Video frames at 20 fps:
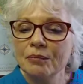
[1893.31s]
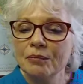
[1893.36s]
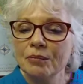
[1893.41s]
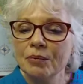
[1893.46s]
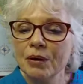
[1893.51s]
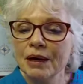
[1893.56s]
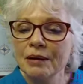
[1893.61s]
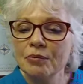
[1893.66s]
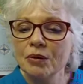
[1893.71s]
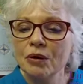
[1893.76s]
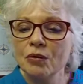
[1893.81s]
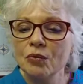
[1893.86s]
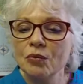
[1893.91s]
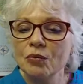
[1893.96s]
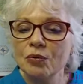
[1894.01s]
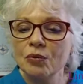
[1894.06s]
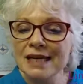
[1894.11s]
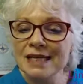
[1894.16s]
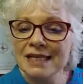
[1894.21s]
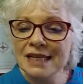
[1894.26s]
Pueblo,
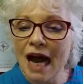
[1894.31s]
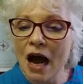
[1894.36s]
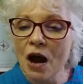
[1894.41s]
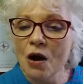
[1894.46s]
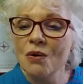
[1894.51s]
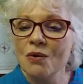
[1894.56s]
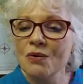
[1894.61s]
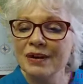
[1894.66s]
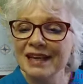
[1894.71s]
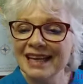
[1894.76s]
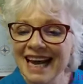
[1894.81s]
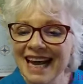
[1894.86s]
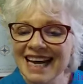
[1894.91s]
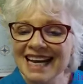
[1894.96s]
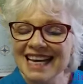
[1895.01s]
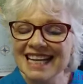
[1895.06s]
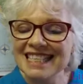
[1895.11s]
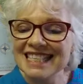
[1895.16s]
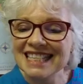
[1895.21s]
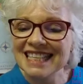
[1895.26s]
oh,
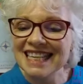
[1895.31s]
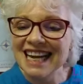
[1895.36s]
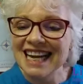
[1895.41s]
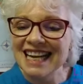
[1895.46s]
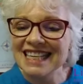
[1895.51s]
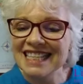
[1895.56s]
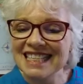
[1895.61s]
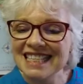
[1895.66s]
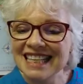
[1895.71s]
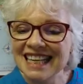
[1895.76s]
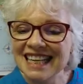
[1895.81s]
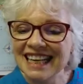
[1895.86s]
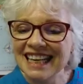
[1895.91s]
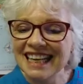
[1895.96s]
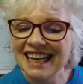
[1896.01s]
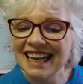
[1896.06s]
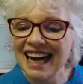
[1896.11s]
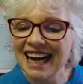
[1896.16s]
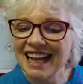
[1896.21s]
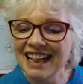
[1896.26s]
yes, yes,
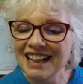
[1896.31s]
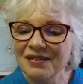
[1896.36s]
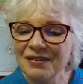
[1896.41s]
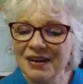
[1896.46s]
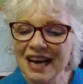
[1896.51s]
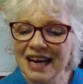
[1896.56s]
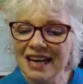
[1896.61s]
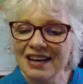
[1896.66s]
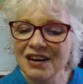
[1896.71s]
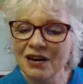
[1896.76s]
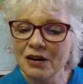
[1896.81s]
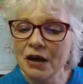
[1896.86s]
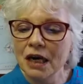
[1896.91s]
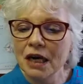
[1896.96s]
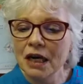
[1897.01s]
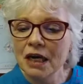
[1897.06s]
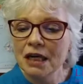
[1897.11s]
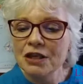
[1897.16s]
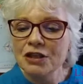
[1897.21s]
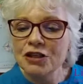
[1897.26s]
in Colorado.
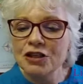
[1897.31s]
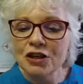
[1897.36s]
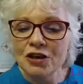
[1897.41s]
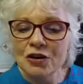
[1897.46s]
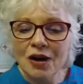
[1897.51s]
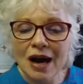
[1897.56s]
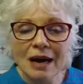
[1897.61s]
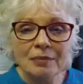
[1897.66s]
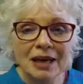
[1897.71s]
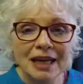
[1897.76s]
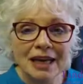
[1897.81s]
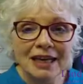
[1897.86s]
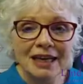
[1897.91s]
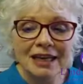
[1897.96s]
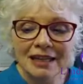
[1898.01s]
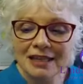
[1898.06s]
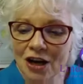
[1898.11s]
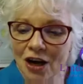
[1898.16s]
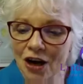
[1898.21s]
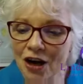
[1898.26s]
Do you know, I'm getting
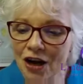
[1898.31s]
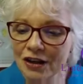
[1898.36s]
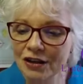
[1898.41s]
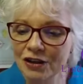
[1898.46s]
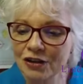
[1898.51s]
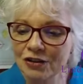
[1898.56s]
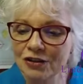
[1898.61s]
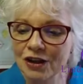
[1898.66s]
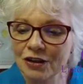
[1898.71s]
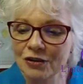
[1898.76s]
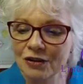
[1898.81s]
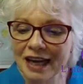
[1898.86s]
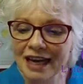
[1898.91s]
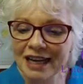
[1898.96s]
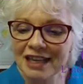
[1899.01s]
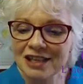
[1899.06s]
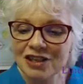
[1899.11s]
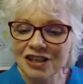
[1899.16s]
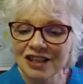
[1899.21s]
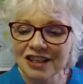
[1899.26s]
into all your
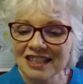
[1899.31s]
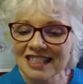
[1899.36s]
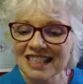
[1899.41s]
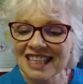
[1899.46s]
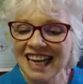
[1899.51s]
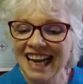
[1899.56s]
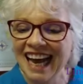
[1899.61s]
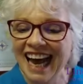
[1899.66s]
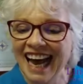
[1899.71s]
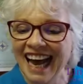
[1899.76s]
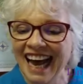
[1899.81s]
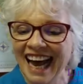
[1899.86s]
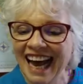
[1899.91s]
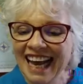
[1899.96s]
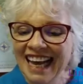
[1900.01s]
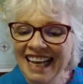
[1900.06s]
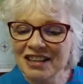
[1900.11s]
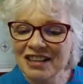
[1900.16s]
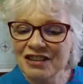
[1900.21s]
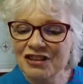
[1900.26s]
locations.
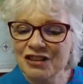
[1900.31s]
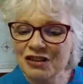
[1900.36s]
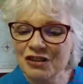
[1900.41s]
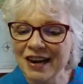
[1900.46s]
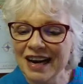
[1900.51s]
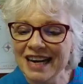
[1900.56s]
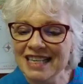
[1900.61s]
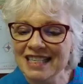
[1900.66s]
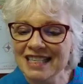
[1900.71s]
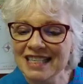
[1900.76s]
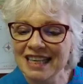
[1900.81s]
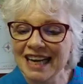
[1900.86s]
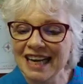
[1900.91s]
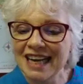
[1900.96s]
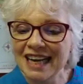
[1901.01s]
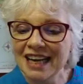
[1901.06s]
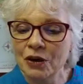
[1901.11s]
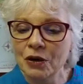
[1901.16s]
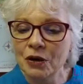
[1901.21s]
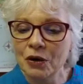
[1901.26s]
There's
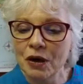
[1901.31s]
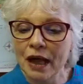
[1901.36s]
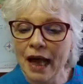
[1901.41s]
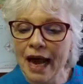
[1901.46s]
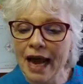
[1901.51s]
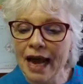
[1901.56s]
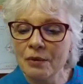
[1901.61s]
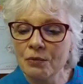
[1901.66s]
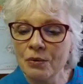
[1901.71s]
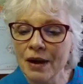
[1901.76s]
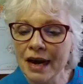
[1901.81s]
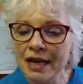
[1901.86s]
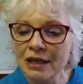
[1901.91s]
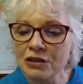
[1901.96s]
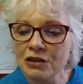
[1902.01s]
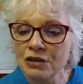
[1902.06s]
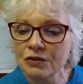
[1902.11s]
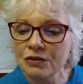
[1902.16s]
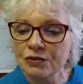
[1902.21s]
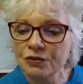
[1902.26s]
Tracy. Cool. Hey,
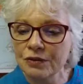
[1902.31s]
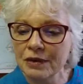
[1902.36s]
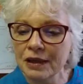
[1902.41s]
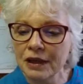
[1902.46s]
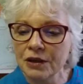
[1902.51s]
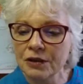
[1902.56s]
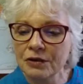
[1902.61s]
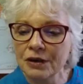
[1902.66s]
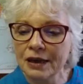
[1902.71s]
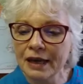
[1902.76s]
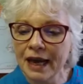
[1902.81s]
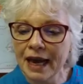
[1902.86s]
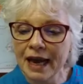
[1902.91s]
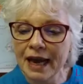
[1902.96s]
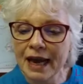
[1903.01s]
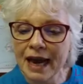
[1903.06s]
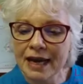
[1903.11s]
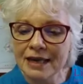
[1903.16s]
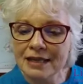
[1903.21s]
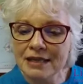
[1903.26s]
Rachel's from the UK.
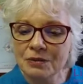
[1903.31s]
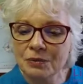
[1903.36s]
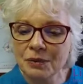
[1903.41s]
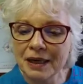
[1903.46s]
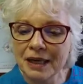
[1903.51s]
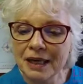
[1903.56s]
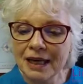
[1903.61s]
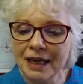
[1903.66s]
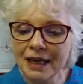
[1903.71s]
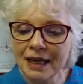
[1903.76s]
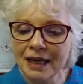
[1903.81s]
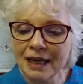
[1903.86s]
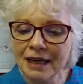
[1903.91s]
Hi, sweetie.